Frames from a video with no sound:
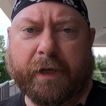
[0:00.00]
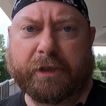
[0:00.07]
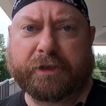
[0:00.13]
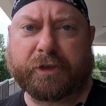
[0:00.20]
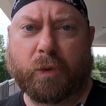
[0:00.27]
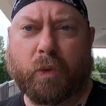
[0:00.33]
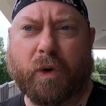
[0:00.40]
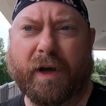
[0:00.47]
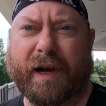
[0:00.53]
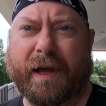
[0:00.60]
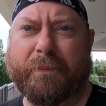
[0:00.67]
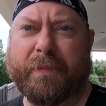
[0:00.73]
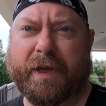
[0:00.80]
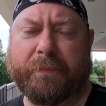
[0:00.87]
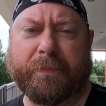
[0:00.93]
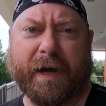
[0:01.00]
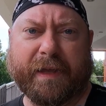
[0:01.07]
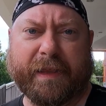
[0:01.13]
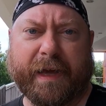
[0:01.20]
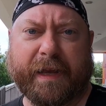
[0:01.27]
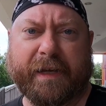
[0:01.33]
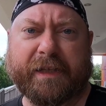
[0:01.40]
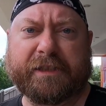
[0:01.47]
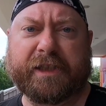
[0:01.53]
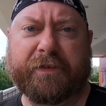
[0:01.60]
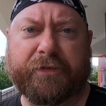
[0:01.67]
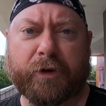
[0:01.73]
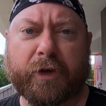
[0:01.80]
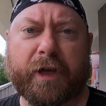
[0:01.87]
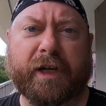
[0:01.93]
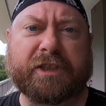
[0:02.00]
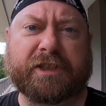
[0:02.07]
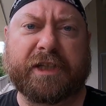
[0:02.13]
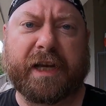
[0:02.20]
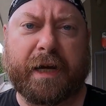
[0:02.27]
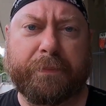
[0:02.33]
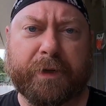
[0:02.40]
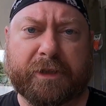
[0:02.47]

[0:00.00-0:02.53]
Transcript: And so what I mean by that is, if you're going to set up